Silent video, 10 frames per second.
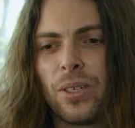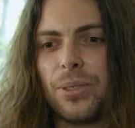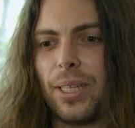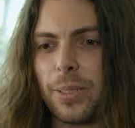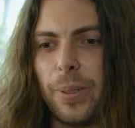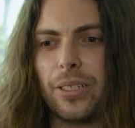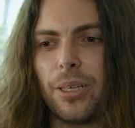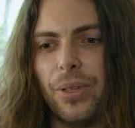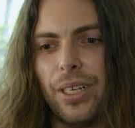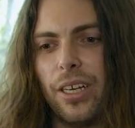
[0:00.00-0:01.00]
So that's been
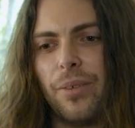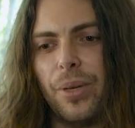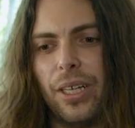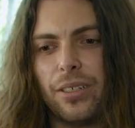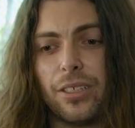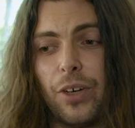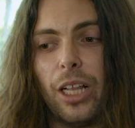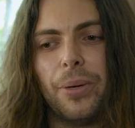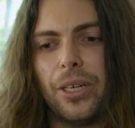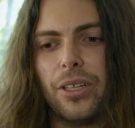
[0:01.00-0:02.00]
something that I've been
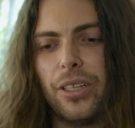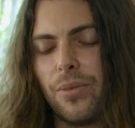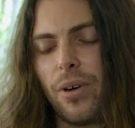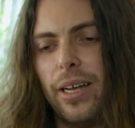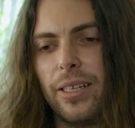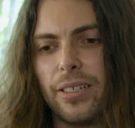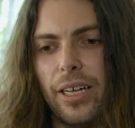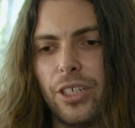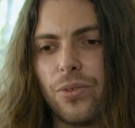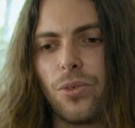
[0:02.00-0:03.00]
developing in the writing
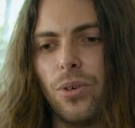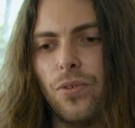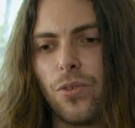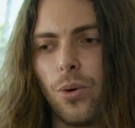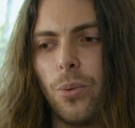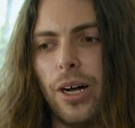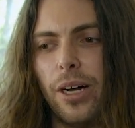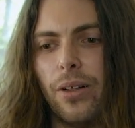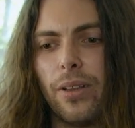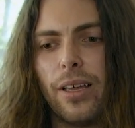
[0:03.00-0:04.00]
stage for a
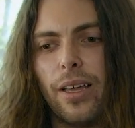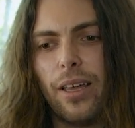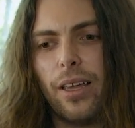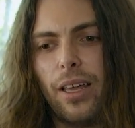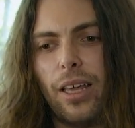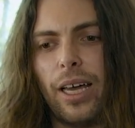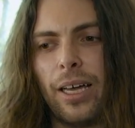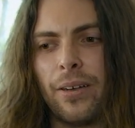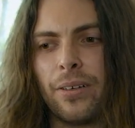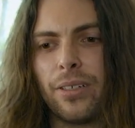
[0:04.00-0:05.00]
while,
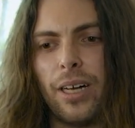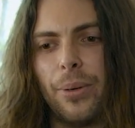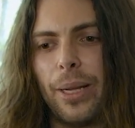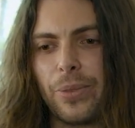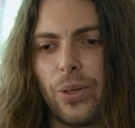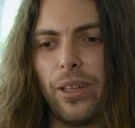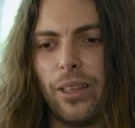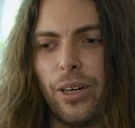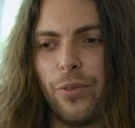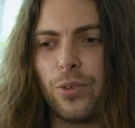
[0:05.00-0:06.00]
and I would absolutely
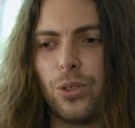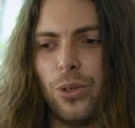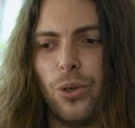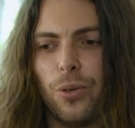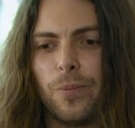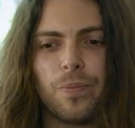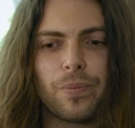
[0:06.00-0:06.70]
love to,